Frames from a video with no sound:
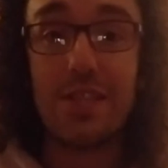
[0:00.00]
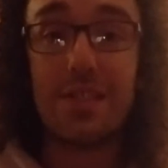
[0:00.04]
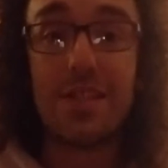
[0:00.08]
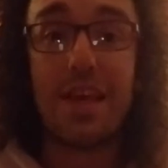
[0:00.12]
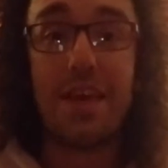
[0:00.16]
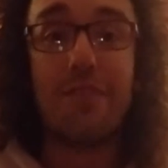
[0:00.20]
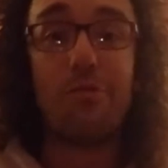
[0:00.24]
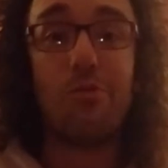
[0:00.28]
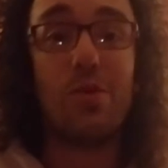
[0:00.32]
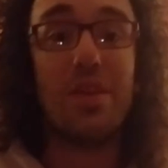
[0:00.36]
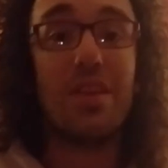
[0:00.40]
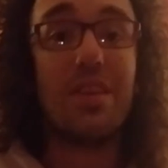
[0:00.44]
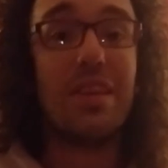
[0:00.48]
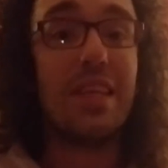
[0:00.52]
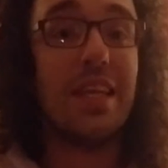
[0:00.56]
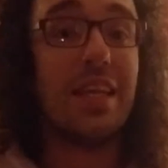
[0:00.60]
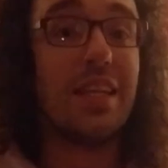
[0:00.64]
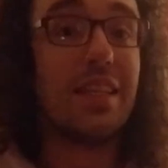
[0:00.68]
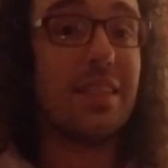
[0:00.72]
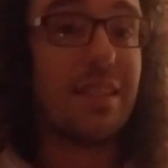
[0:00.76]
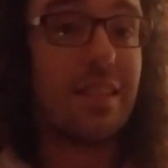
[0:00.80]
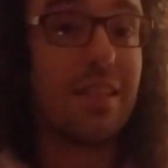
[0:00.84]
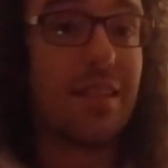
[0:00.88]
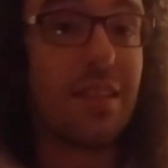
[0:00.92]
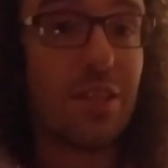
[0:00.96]
Have we
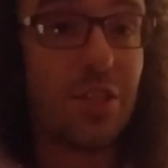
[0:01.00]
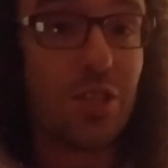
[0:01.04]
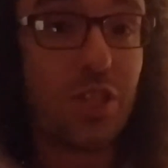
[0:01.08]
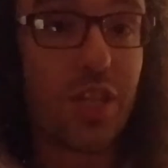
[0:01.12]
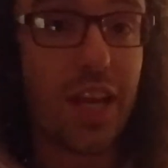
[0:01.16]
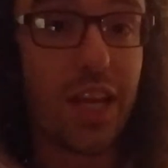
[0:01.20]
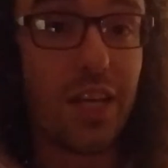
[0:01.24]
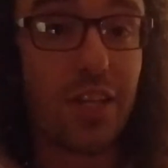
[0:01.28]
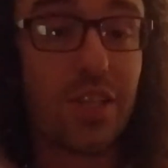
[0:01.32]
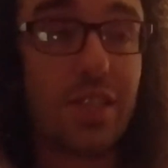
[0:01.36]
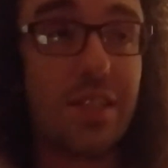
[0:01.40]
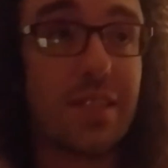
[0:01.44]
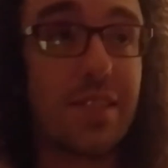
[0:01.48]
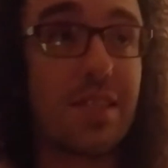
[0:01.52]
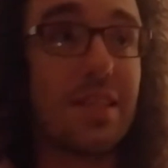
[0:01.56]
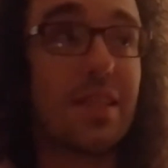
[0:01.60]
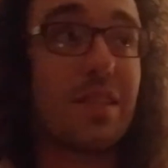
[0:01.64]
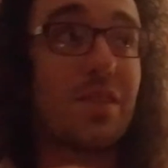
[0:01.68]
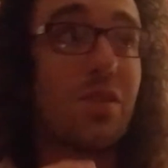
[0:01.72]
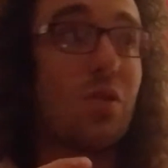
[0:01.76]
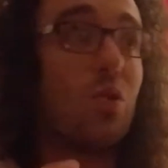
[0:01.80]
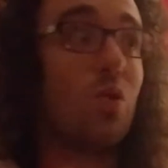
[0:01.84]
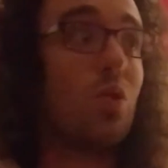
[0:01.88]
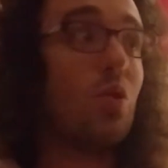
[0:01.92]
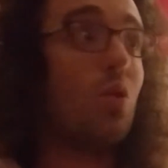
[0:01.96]
leaned into the changes? This
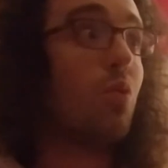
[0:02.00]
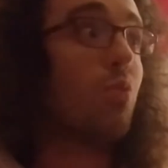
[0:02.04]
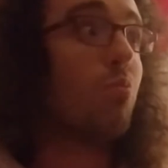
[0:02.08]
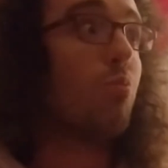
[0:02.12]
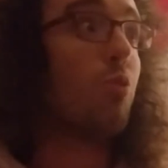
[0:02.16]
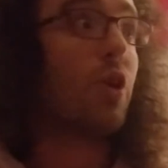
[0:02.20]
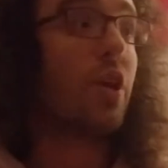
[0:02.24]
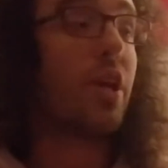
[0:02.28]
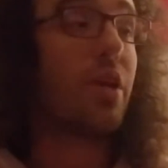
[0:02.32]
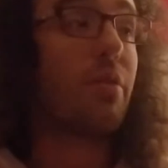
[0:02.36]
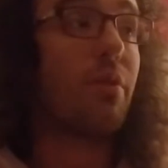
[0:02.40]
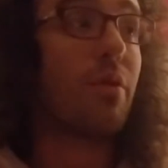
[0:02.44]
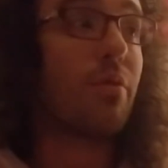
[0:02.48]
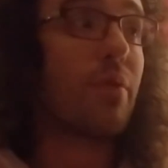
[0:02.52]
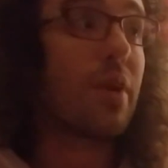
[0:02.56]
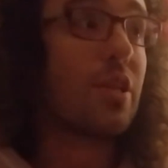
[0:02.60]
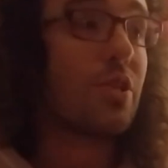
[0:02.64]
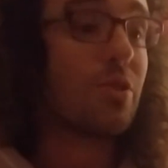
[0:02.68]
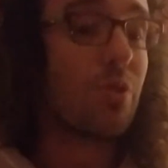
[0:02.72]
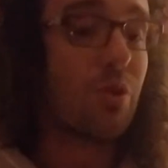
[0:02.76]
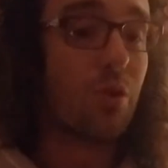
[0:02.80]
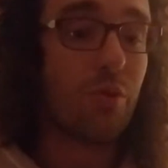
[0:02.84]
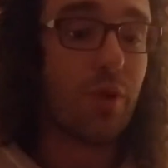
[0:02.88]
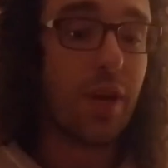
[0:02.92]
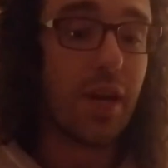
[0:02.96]
whole Mercury
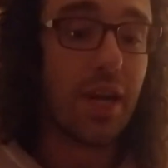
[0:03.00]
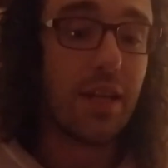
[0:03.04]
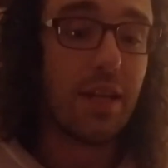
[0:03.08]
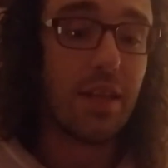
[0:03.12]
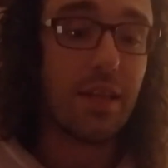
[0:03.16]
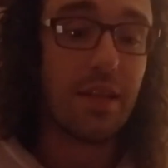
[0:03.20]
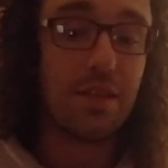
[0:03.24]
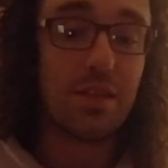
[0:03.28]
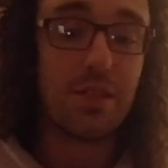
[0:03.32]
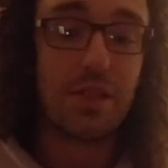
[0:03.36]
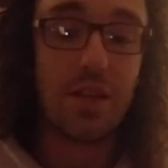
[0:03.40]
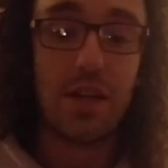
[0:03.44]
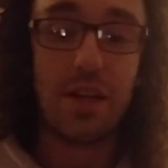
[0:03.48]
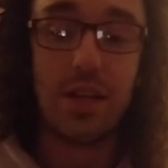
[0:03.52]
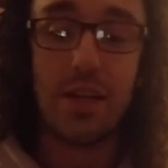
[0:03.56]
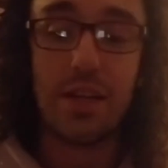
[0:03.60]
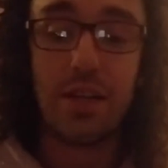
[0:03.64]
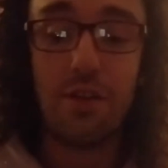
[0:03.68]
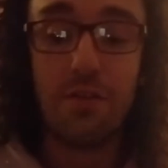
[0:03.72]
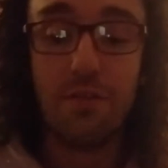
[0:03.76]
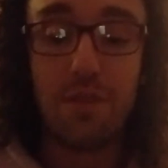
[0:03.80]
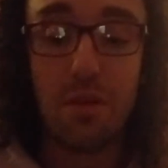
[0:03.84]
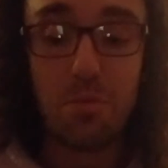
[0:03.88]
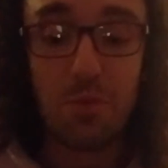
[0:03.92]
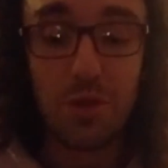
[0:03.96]
retrograde that started
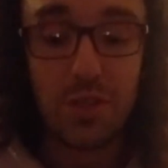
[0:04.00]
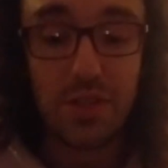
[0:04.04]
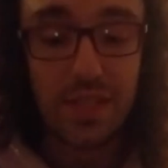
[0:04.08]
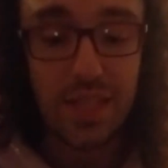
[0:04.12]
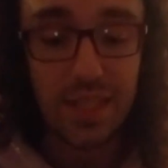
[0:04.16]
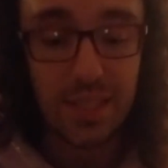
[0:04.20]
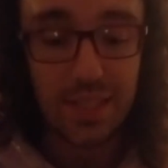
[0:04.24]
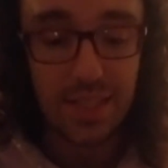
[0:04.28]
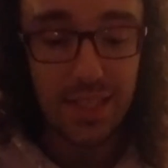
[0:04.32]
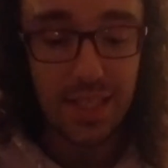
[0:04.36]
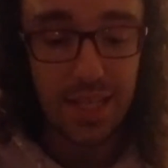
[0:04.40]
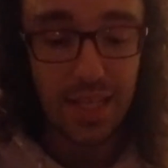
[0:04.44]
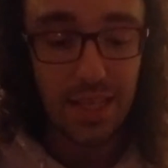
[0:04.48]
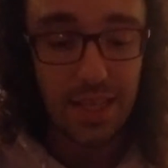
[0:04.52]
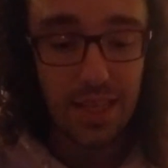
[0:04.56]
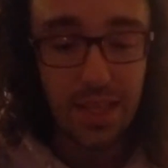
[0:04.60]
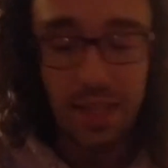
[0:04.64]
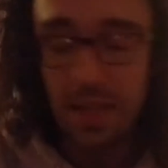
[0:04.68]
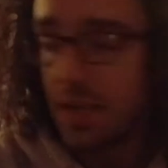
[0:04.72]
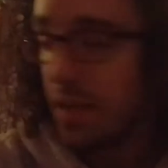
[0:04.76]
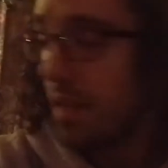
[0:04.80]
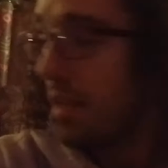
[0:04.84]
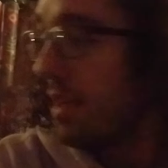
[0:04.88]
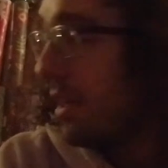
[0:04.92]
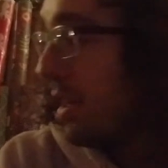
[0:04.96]
November 16th,
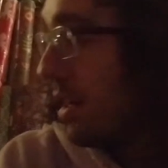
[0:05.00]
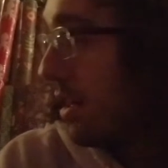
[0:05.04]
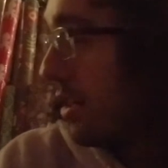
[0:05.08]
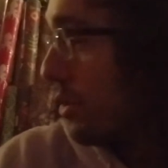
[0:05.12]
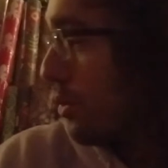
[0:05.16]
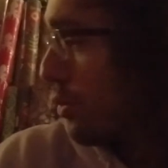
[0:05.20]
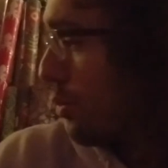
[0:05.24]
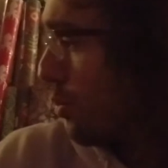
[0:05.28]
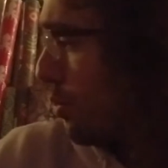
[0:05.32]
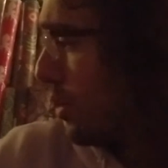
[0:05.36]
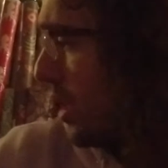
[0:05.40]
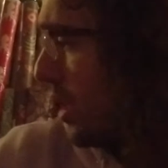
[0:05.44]
cool